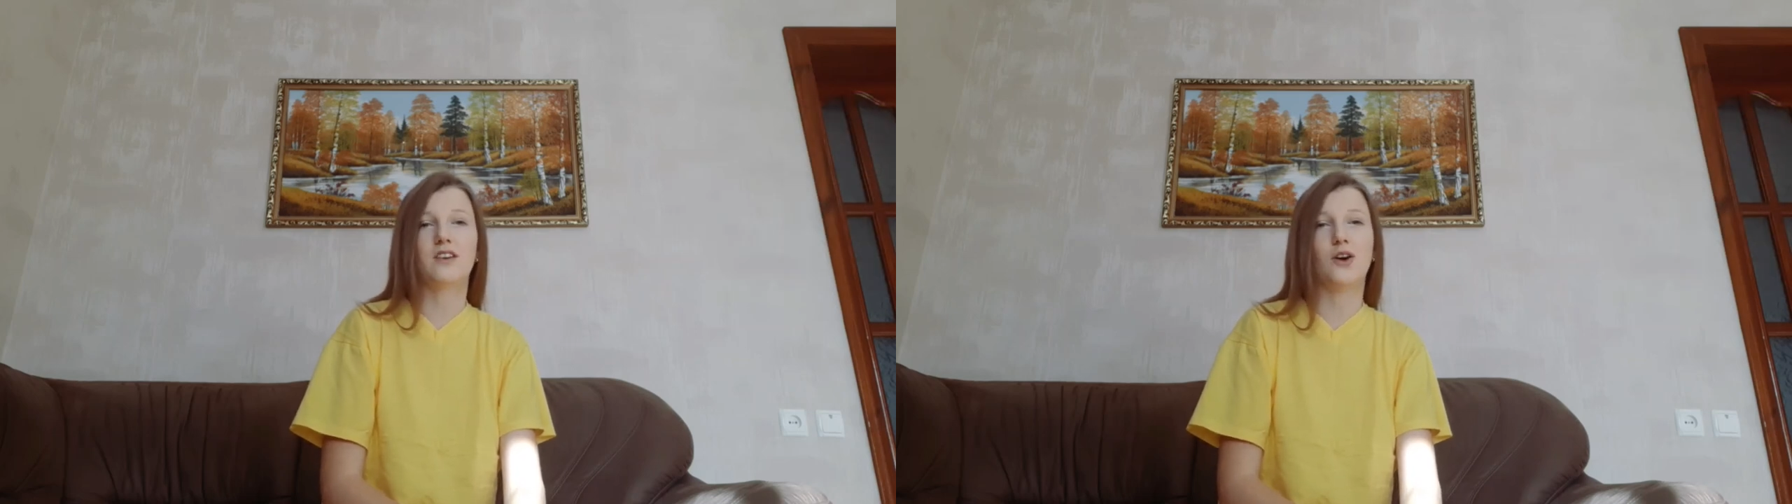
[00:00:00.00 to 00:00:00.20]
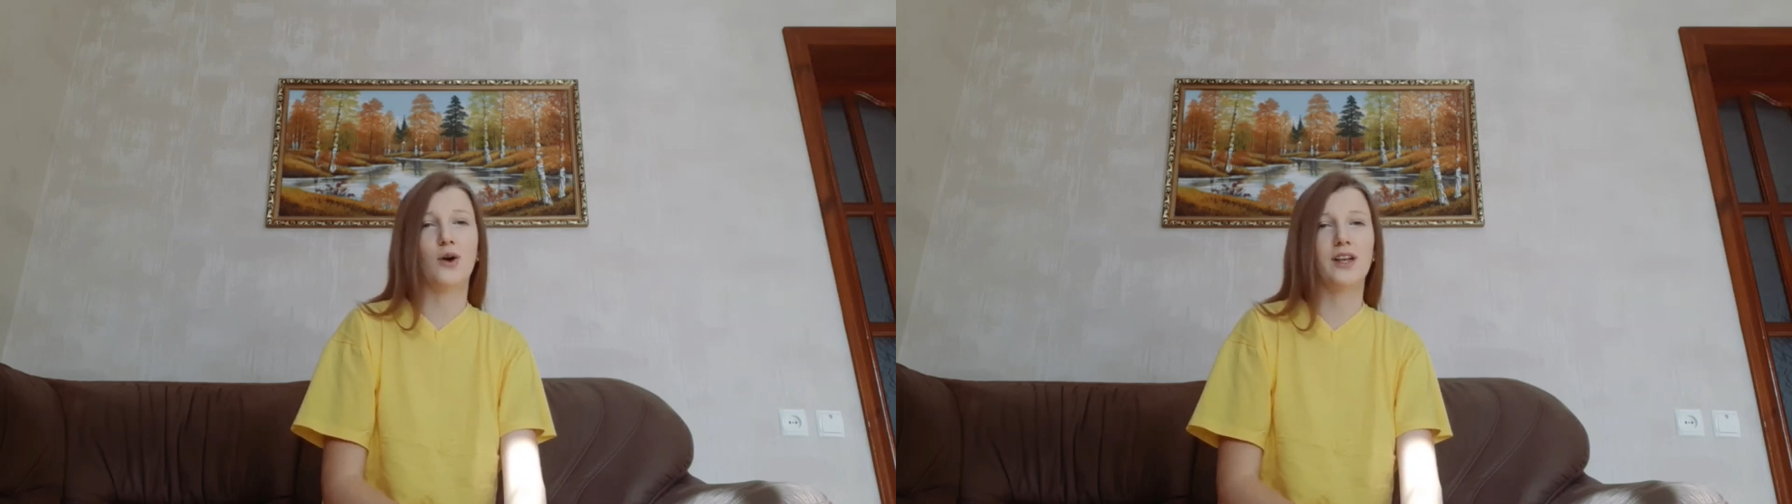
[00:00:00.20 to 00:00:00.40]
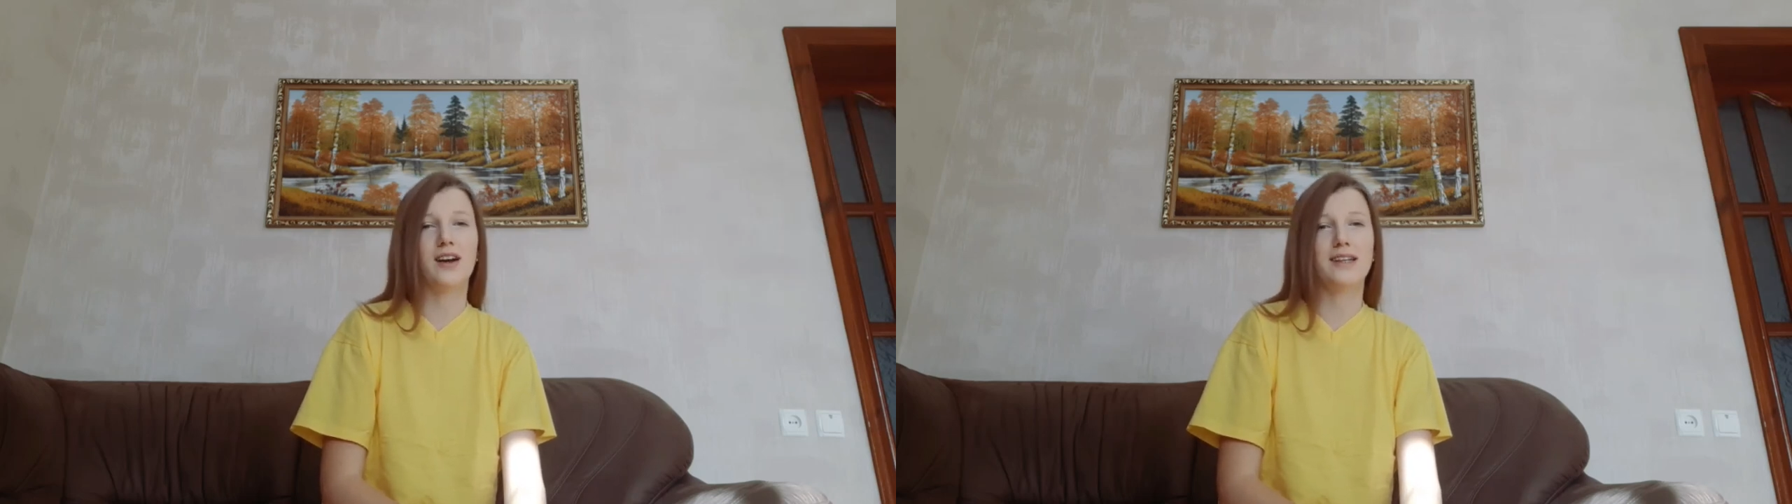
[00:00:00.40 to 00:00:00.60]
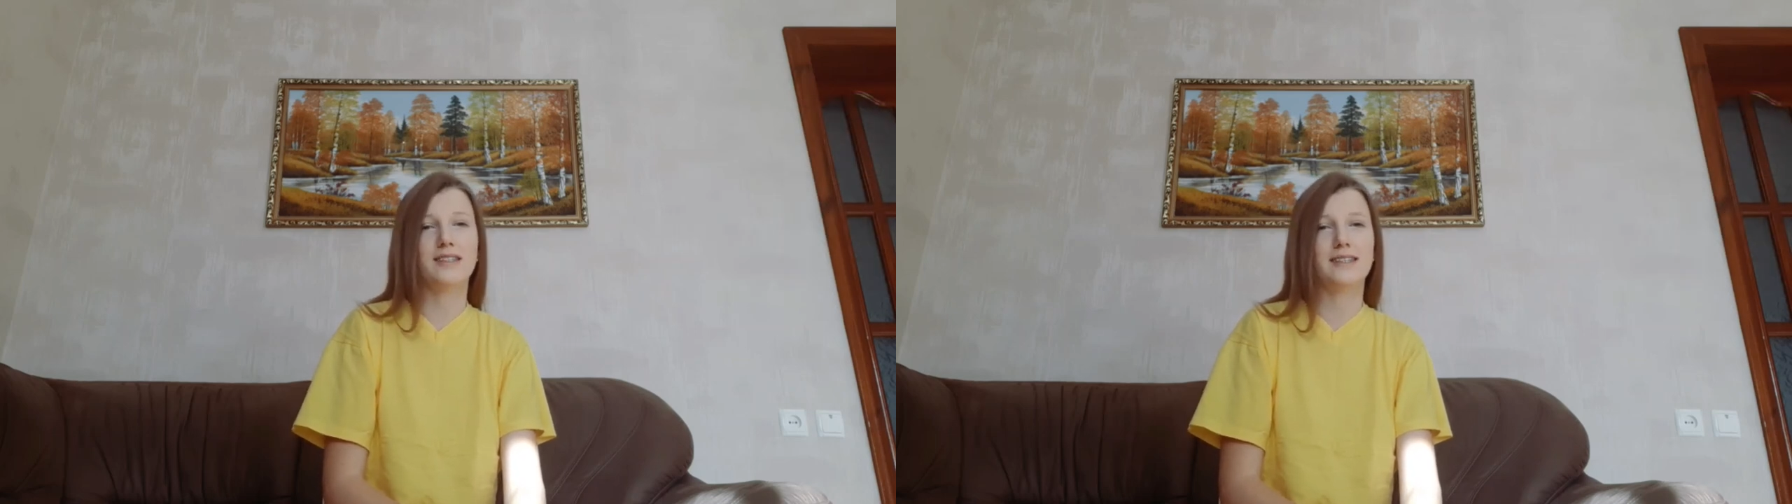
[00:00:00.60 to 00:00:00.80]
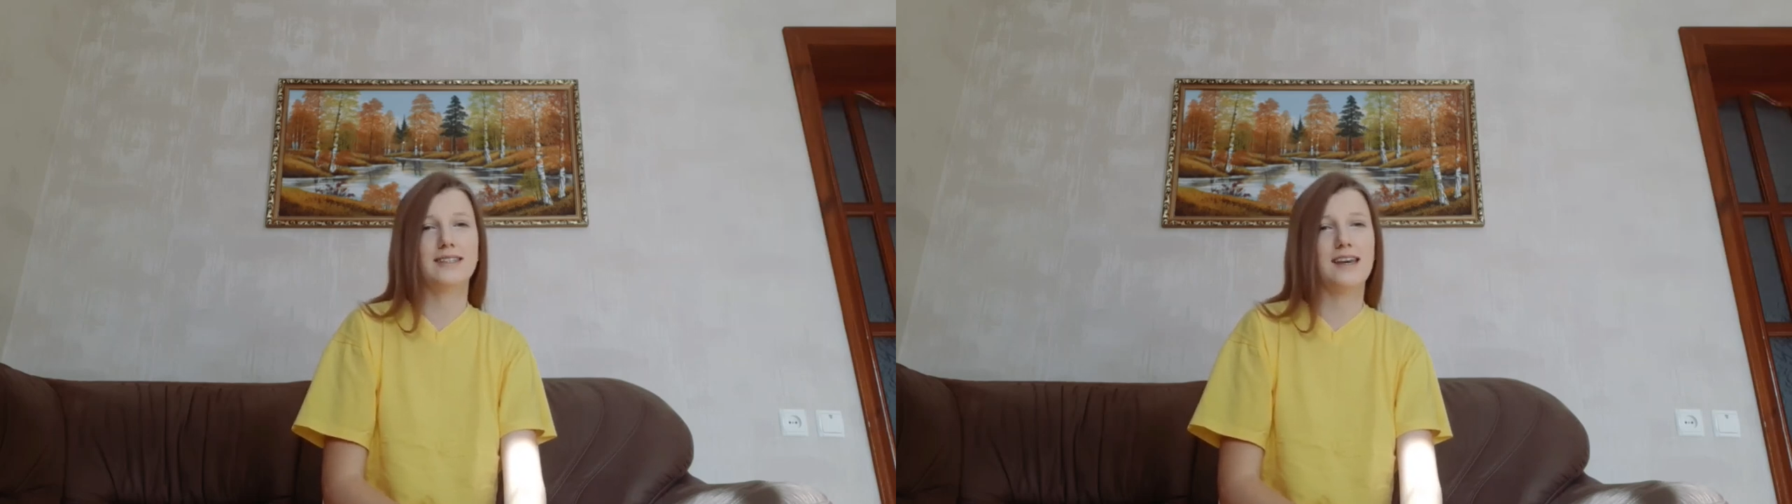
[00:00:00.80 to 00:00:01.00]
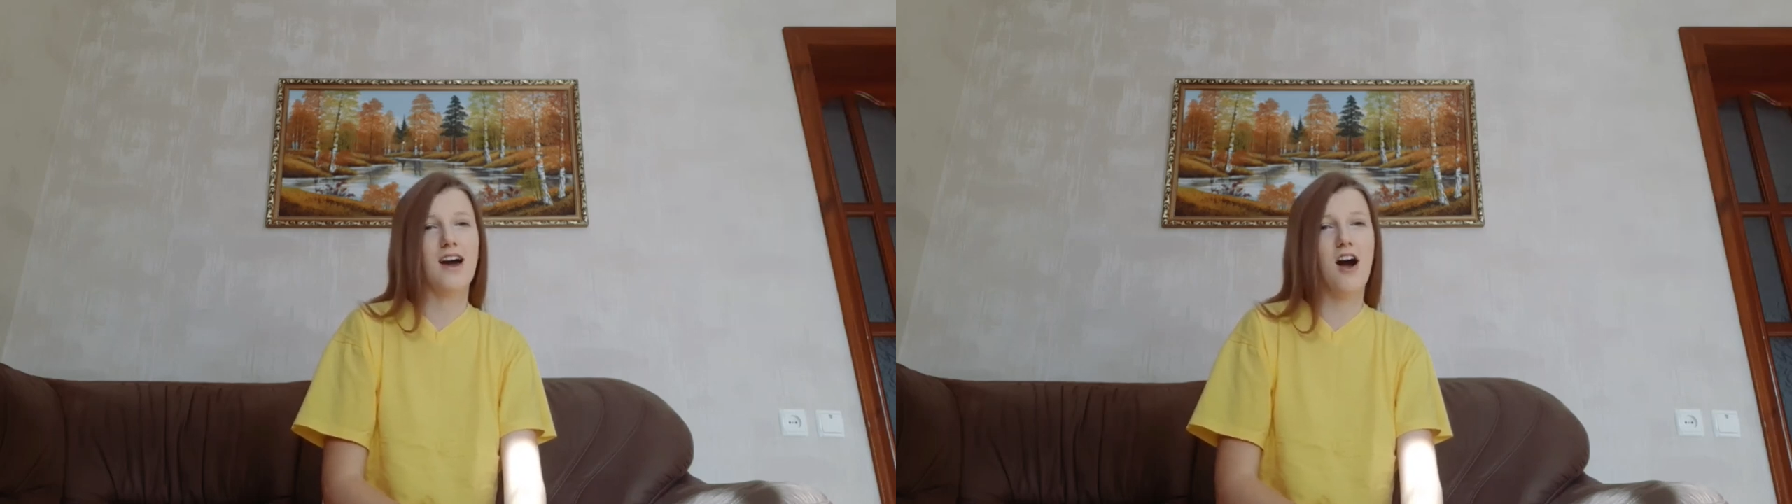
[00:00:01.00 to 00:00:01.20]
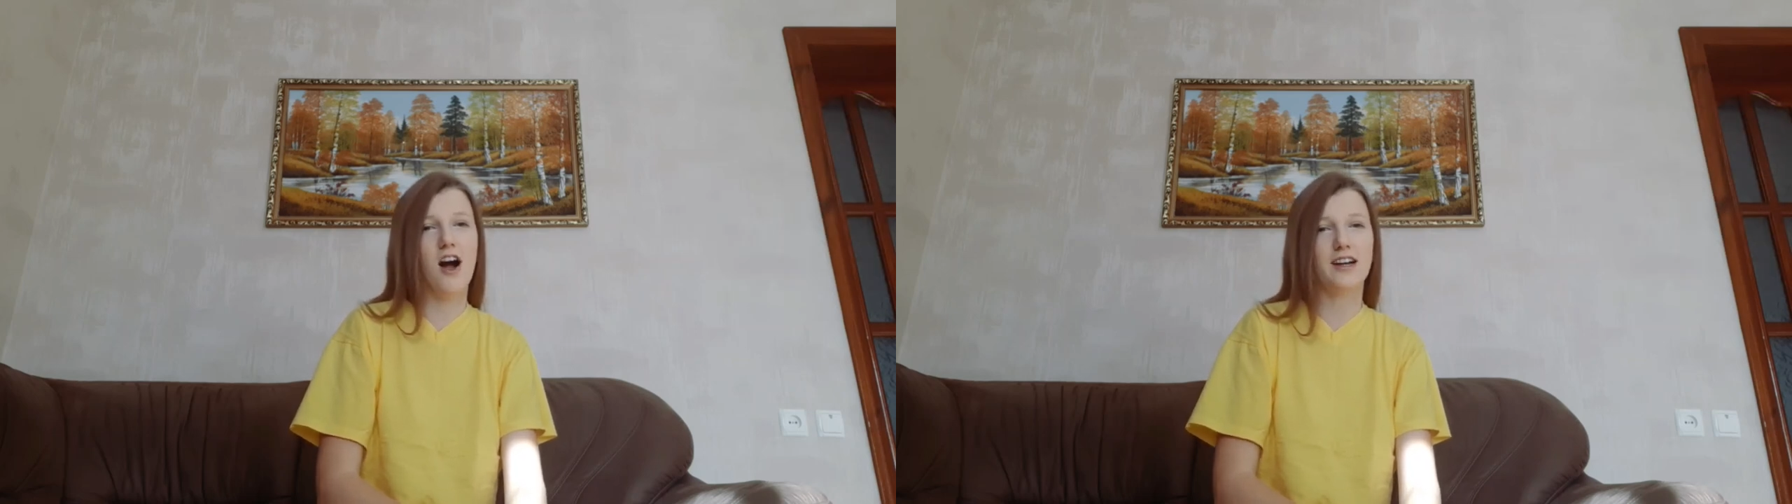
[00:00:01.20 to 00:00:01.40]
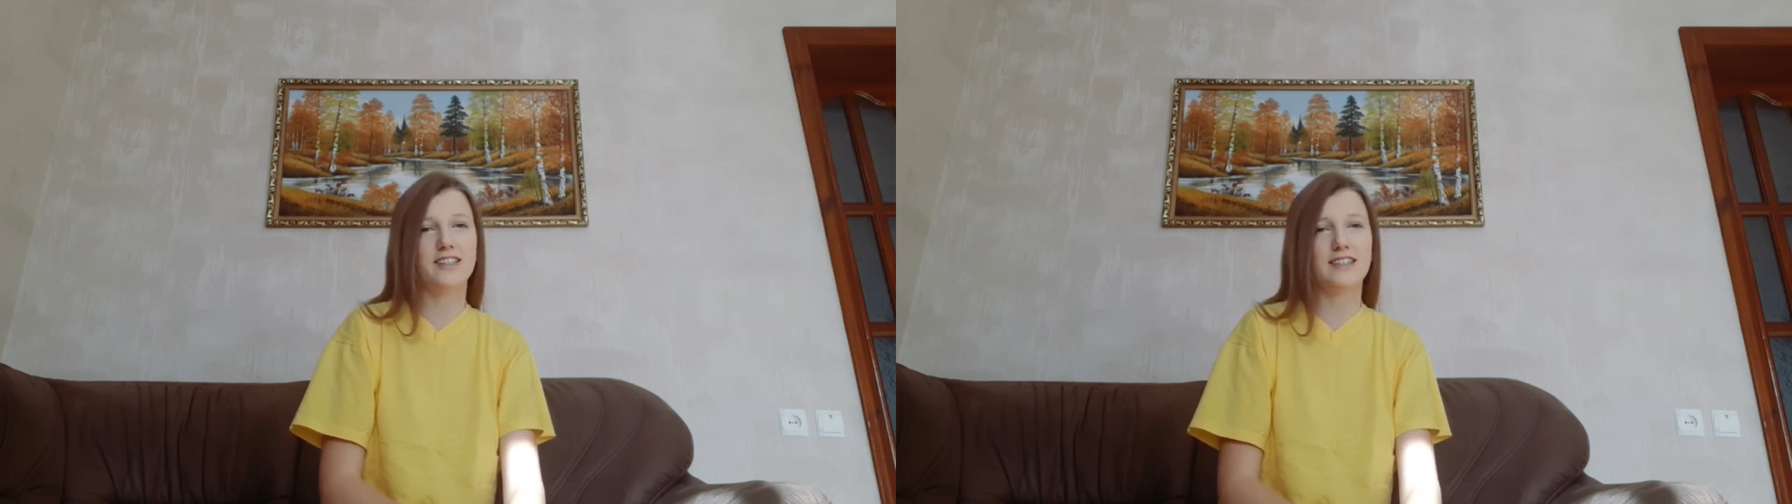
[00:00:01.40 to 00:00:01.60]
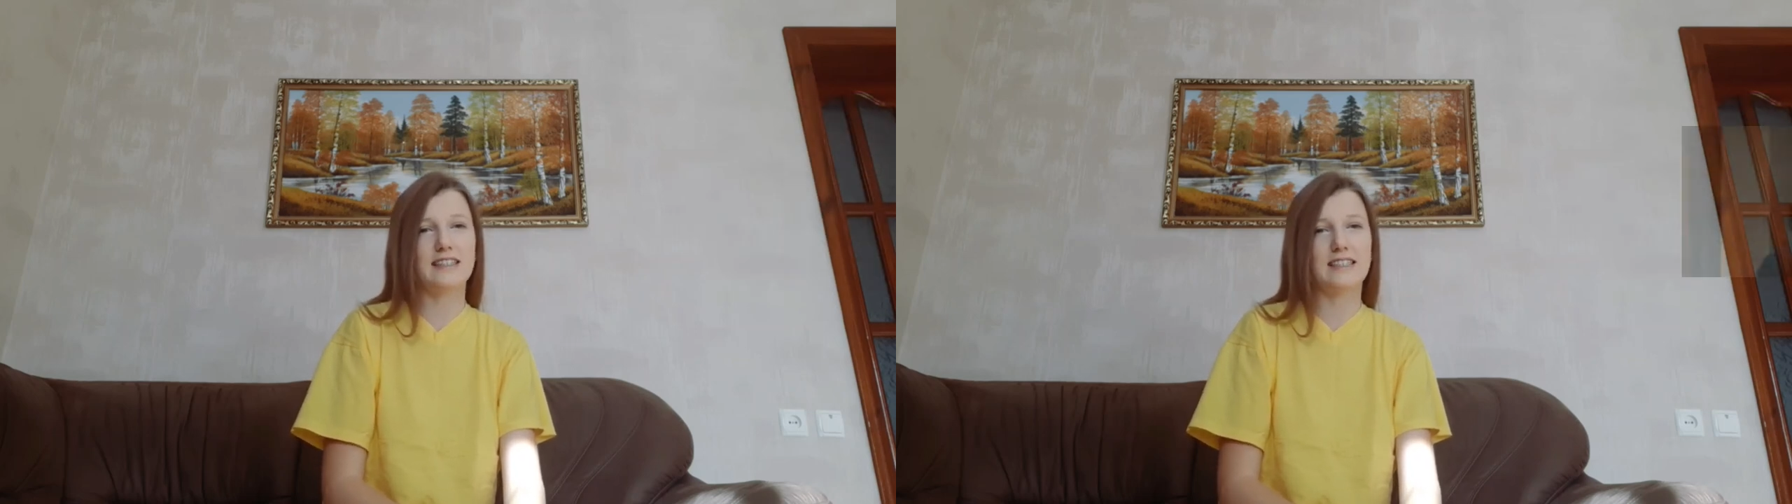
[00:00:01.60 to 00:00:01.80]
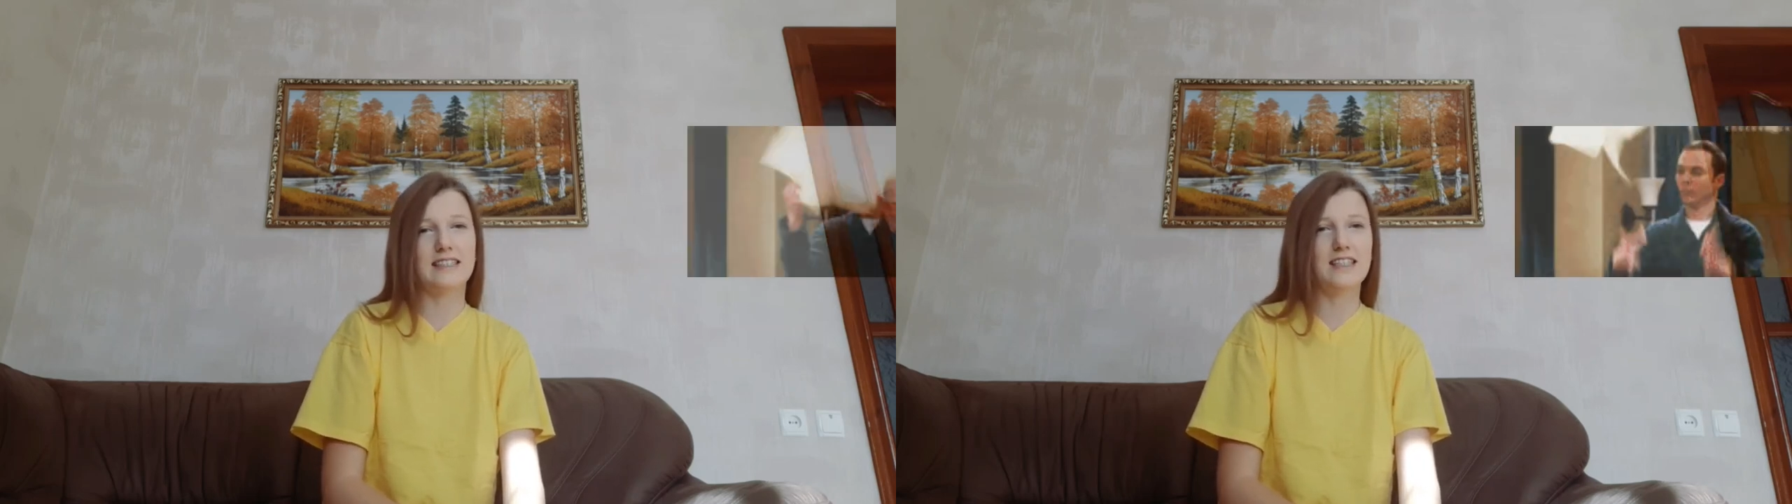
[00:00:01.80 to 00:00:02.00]
recognizes the
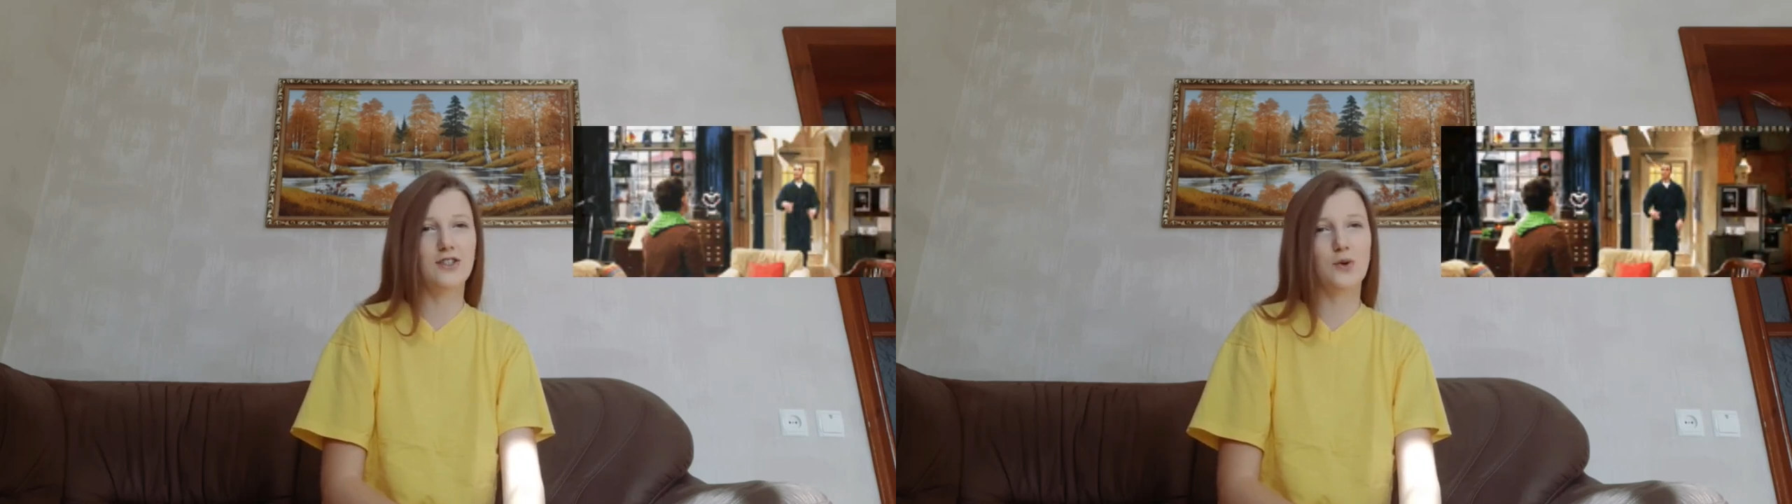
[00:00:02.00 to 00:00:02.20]
urgent need